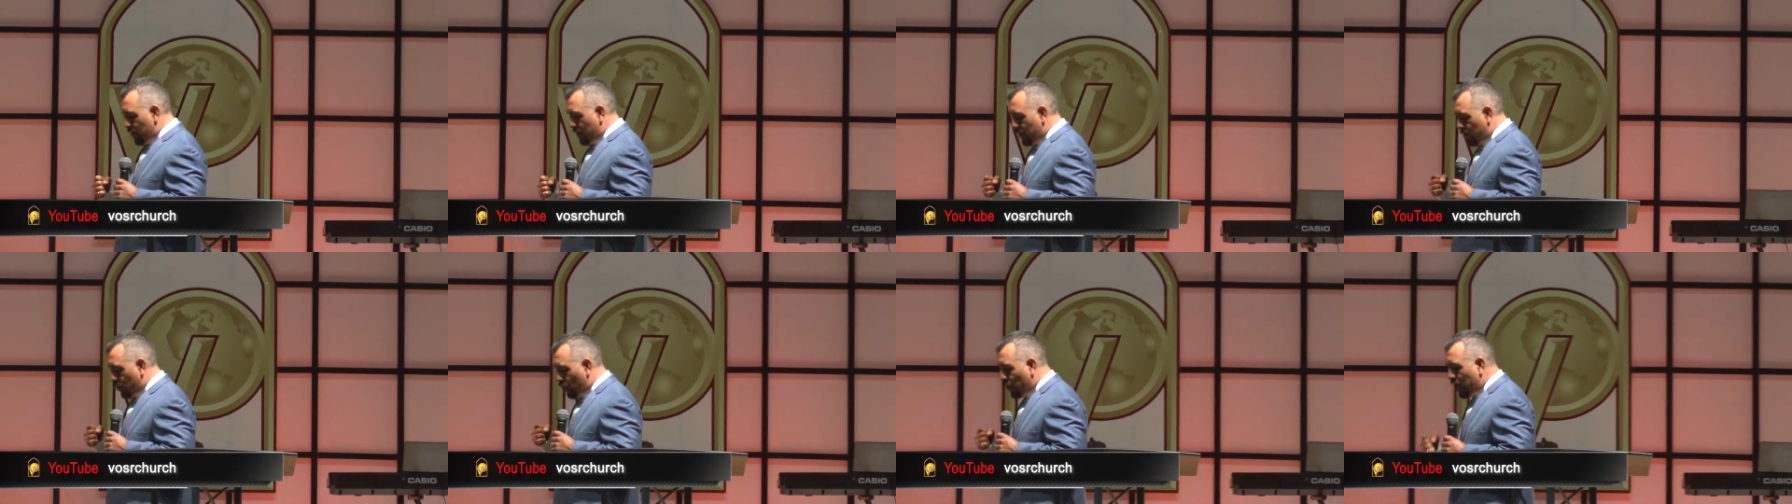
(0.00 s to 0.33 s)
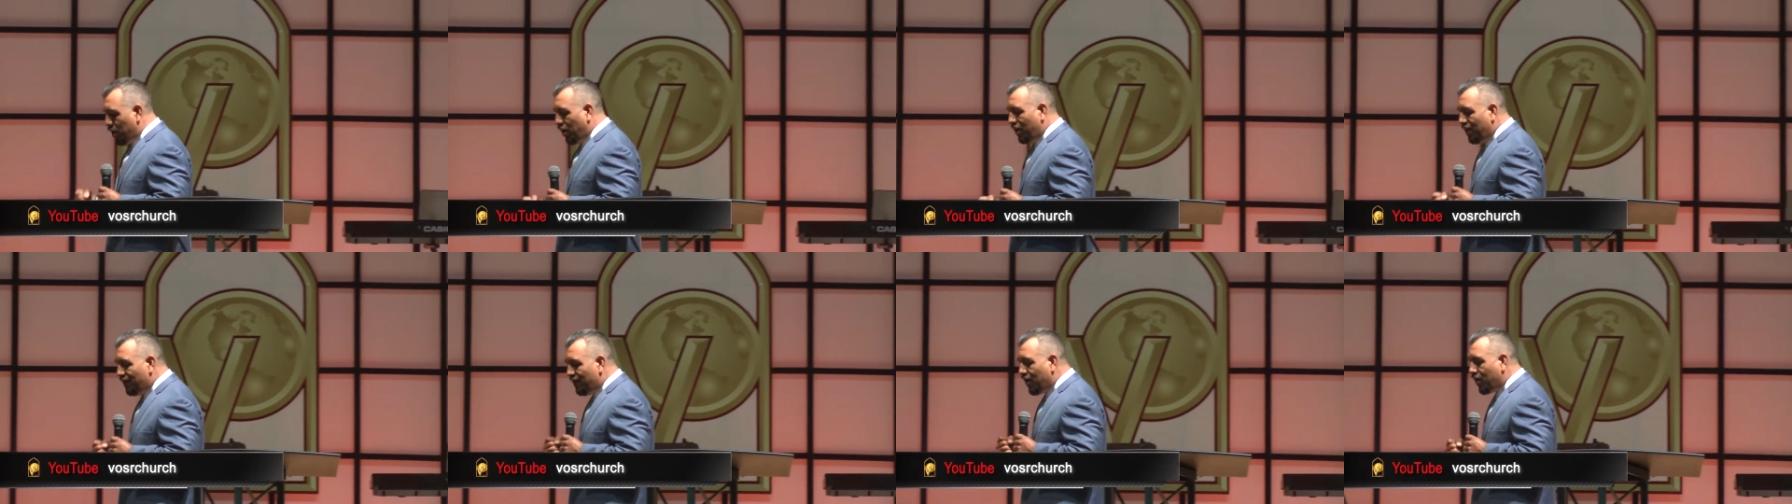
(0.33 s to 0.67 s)

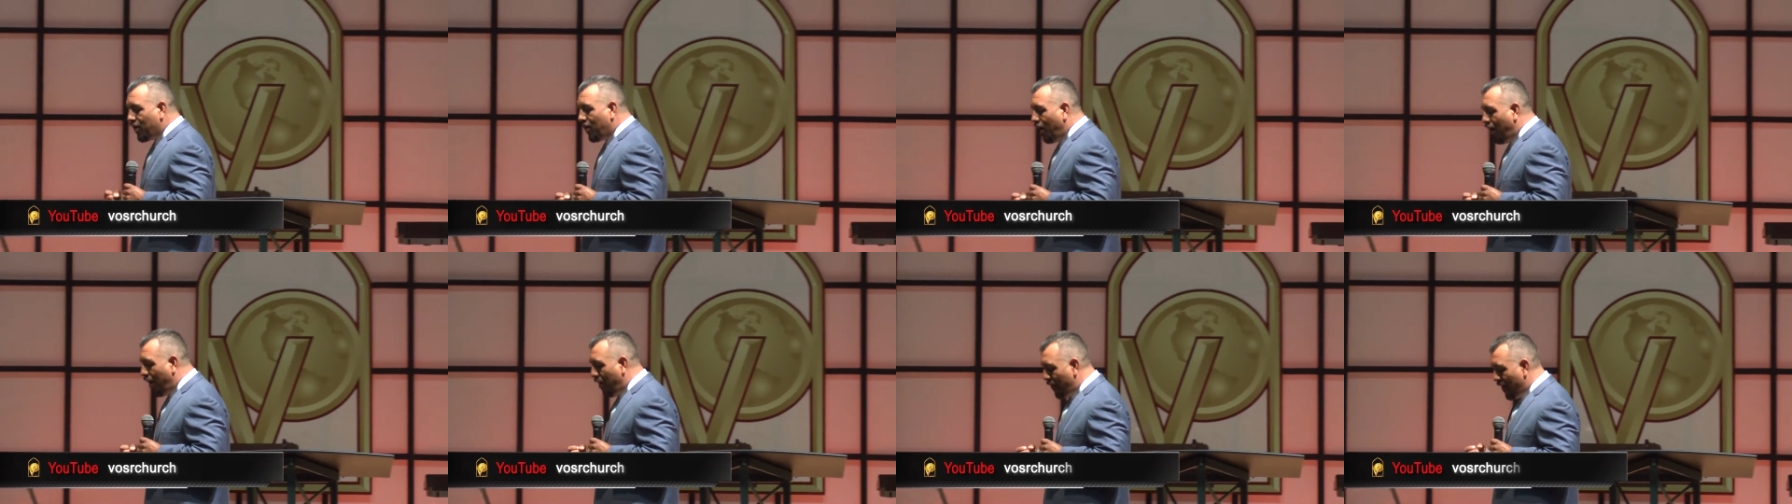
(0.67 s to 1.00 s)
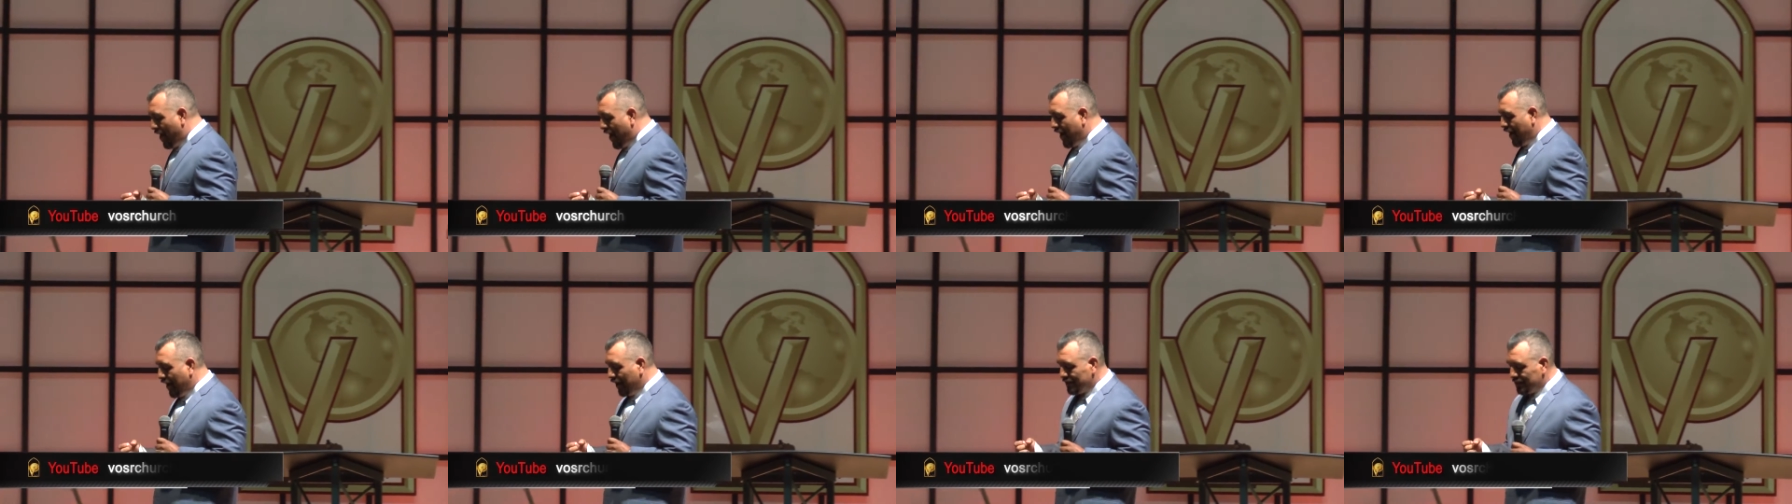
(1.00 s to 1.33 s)
wheel of a car,
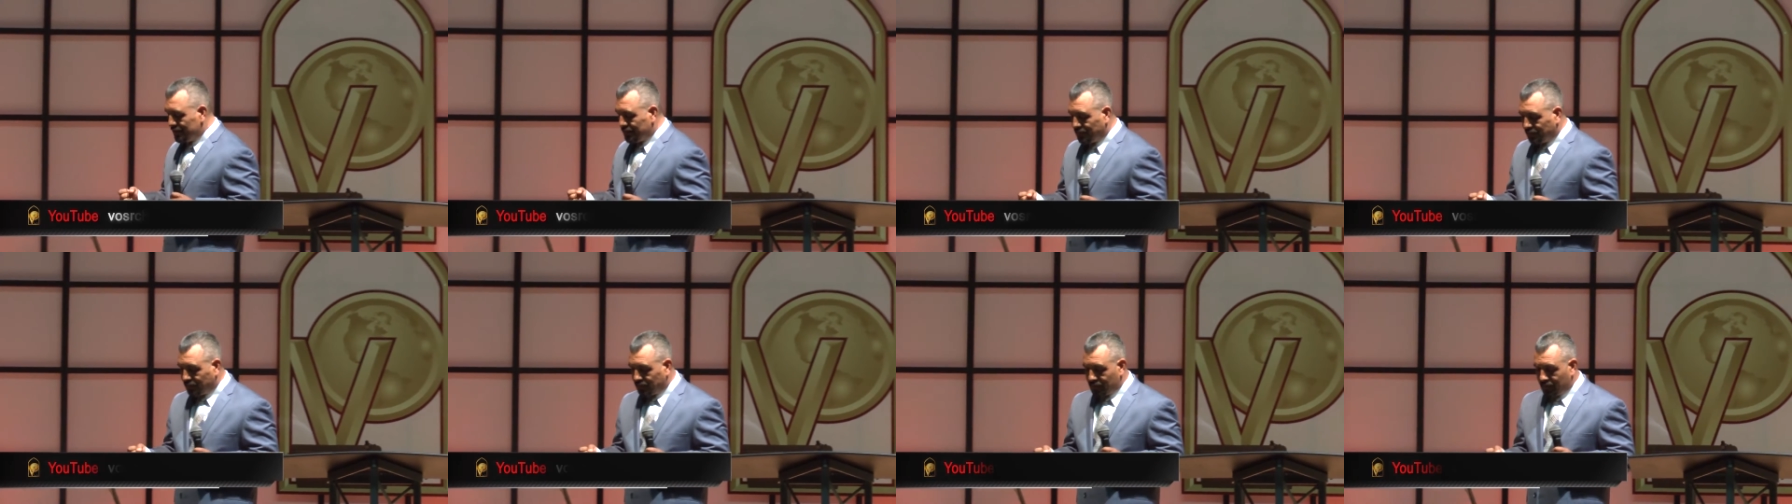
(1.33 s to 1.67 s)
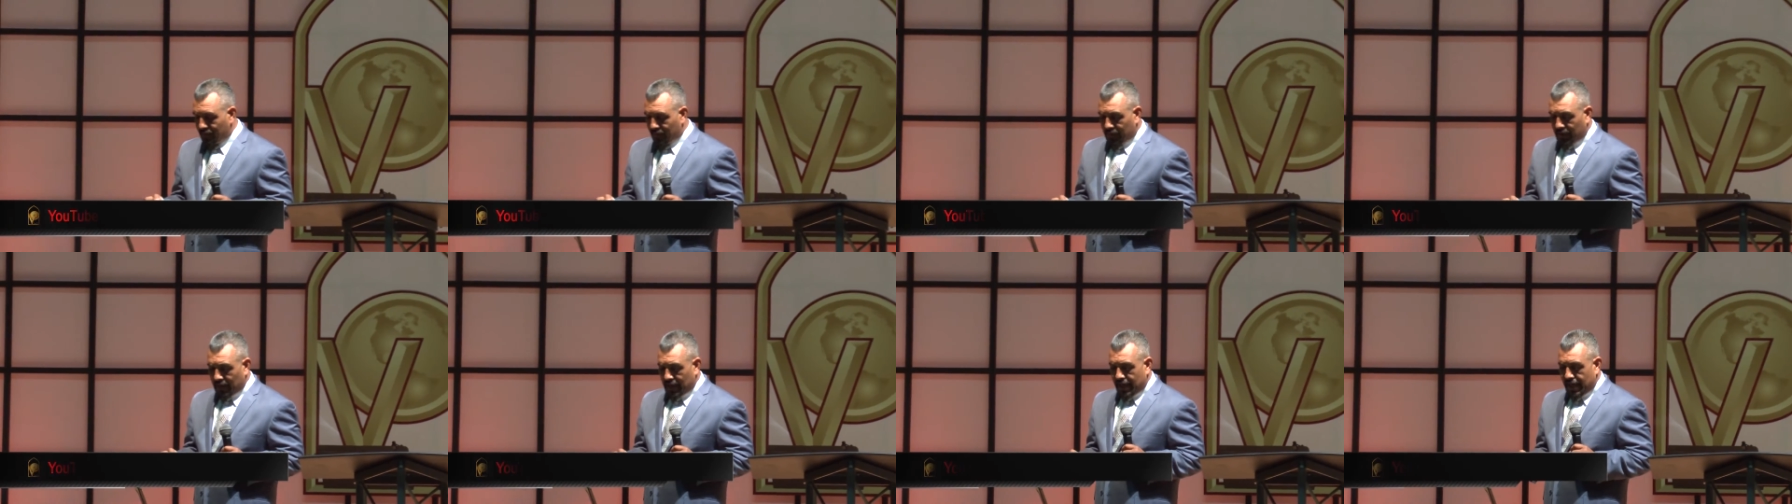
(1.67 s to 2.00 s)
right?
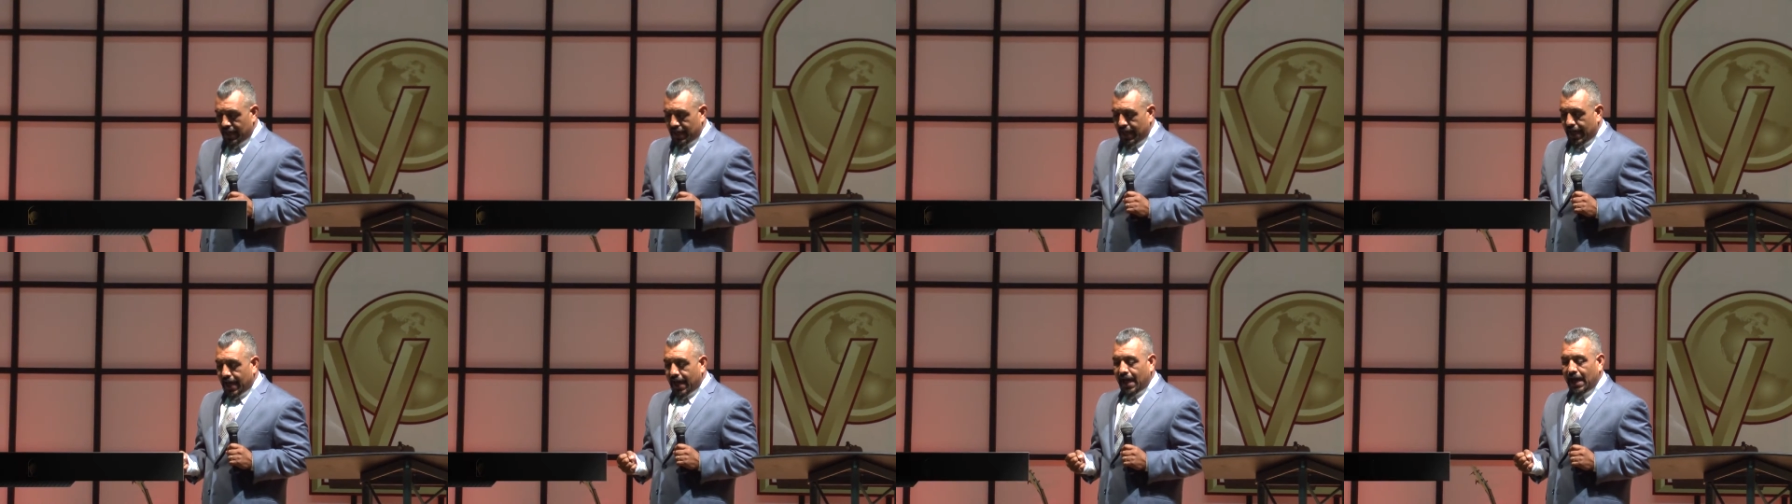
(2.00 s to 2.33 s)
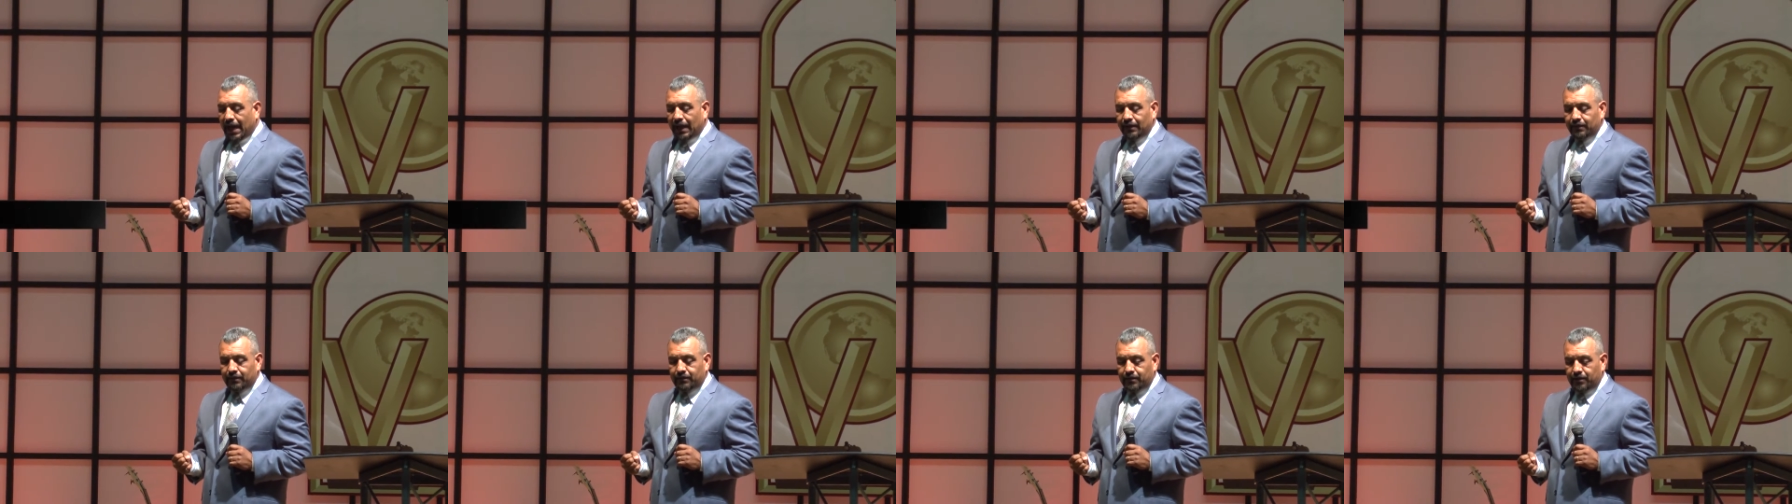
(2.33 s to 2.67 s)

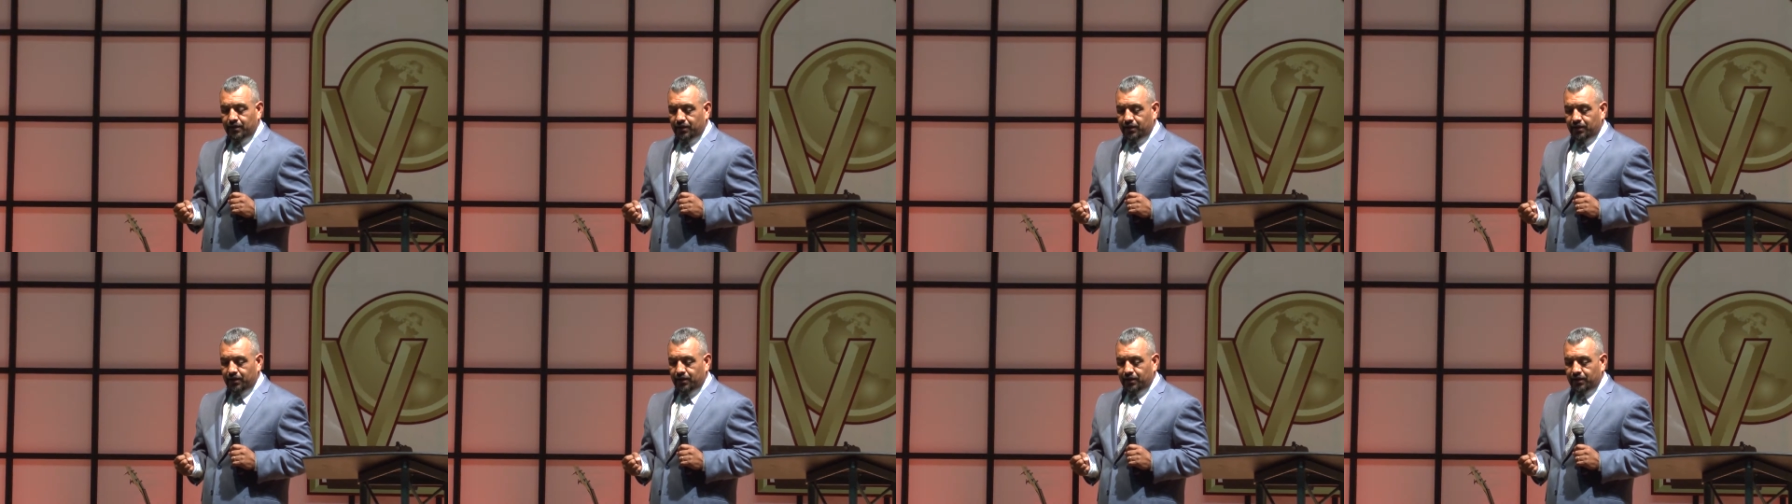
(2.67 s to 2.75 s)
And